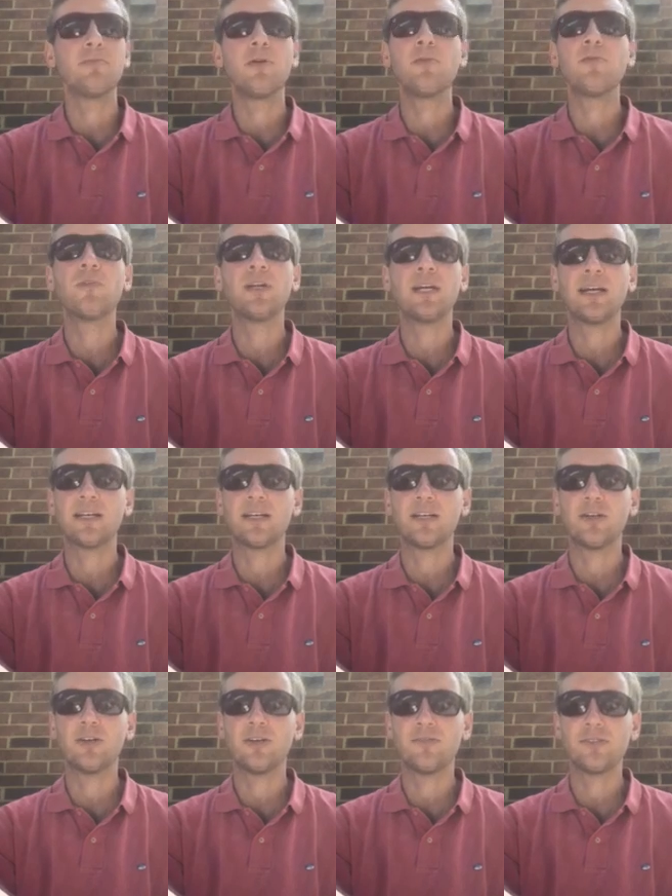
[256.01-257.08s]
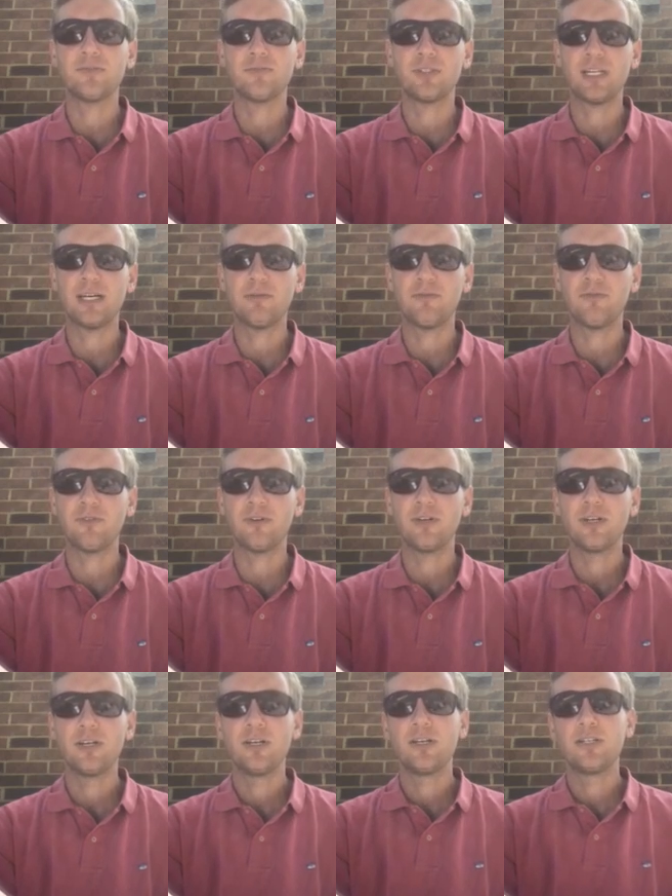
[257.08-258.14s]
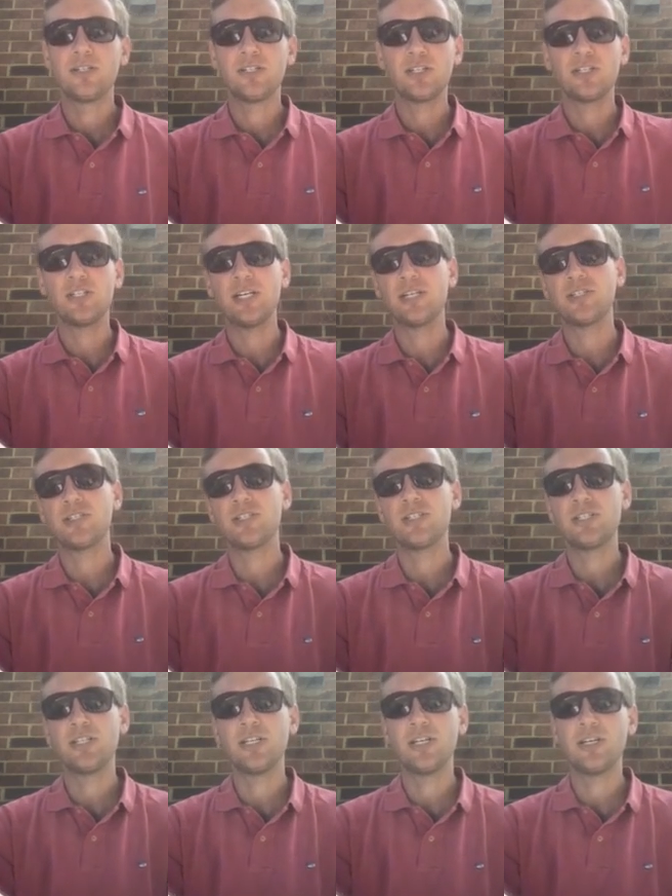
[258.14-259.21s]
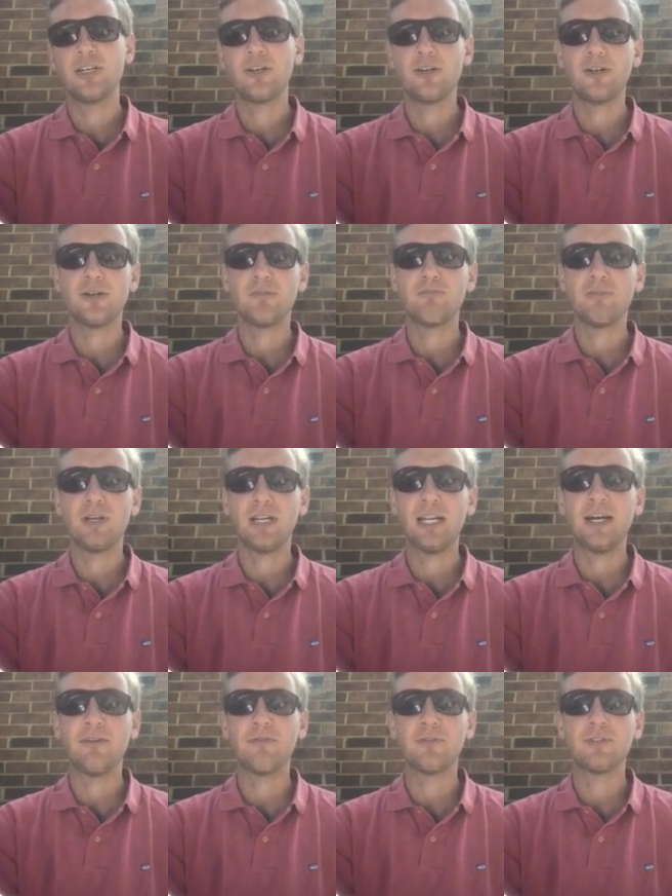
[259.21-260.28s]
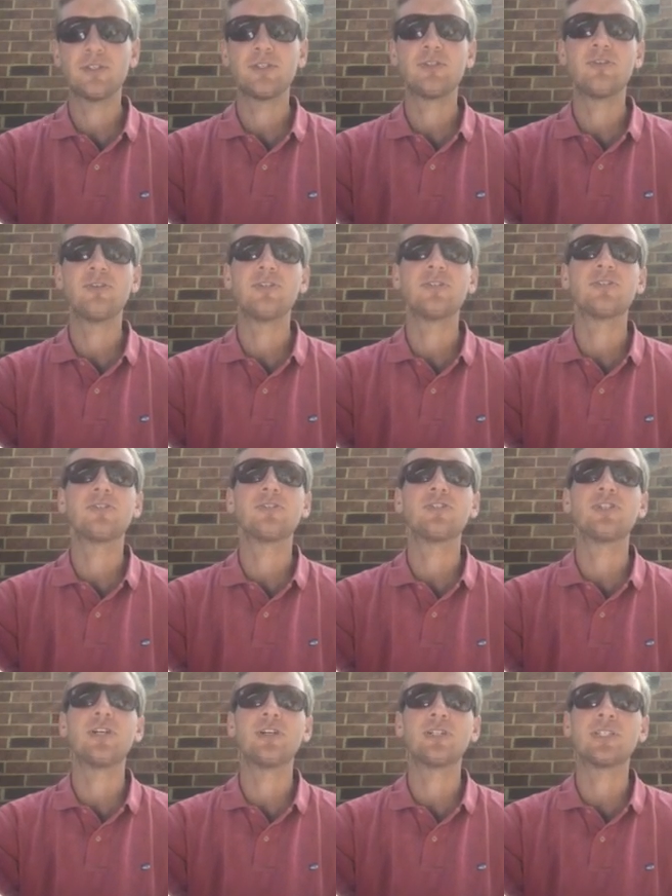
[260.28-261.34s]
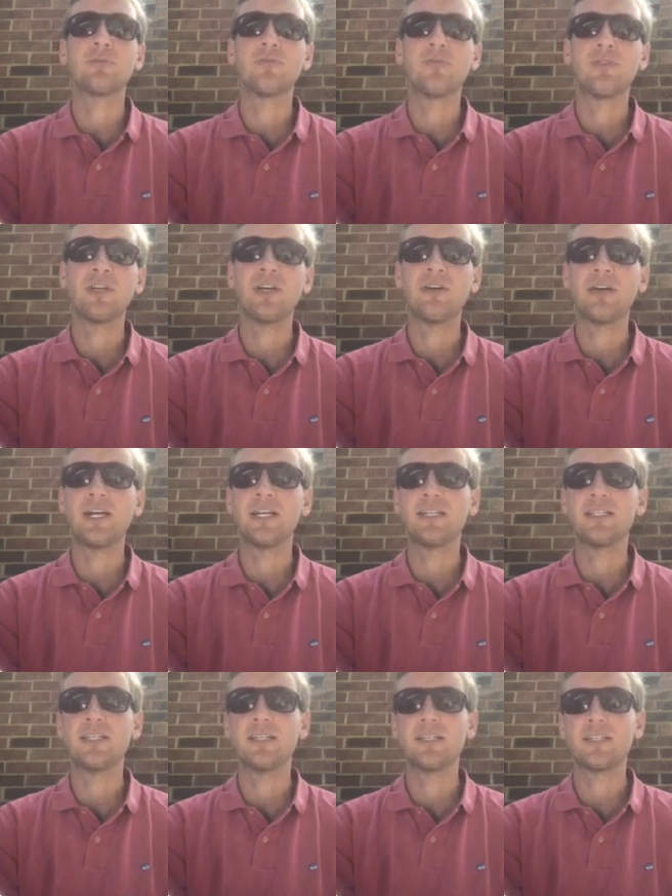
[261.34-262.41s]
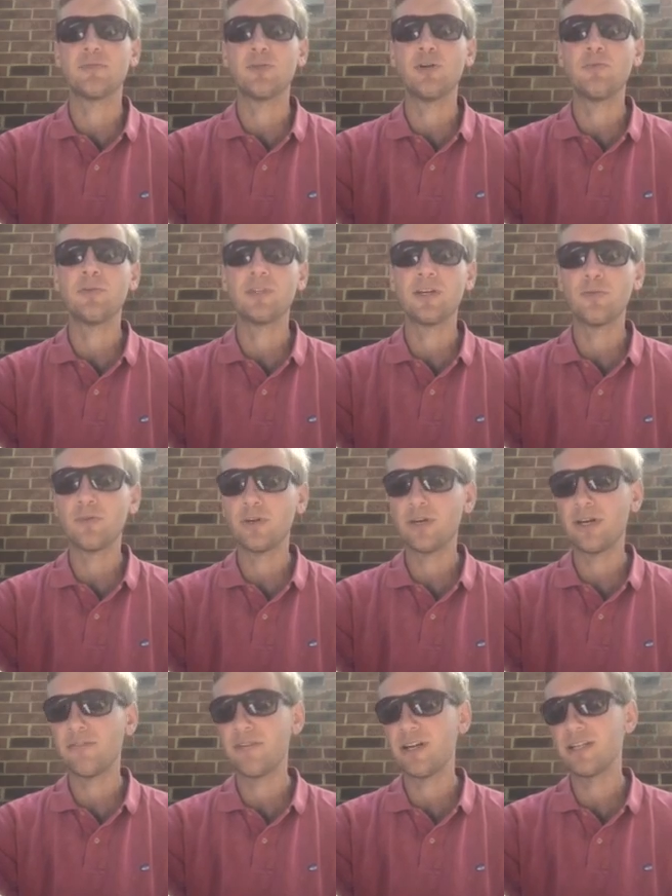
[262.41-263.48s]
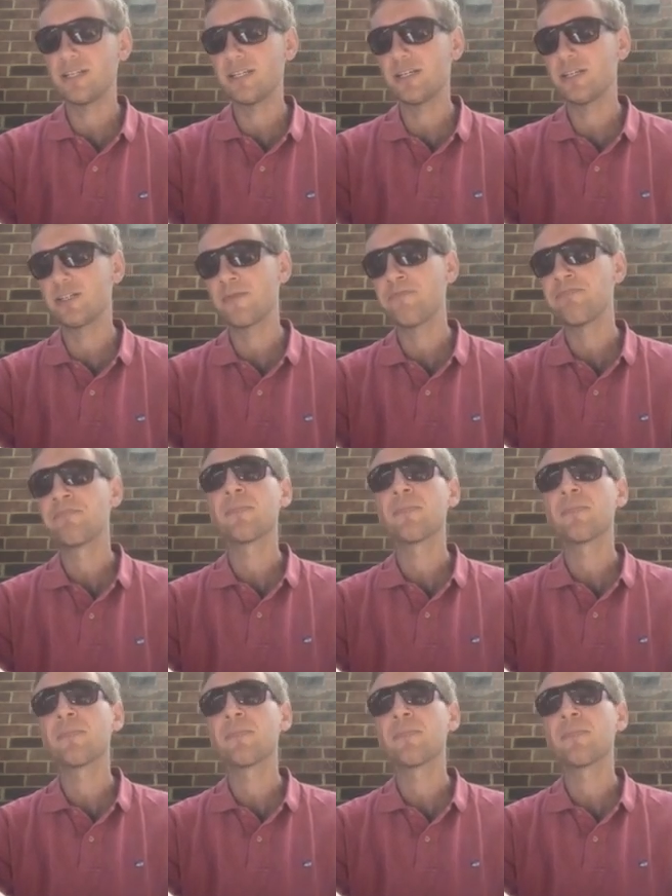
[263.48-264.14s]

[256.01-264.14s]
Hopefully I can carve some time for suggestions here, allow for the students to share some of their ideas. I'm hoping they will have ideas.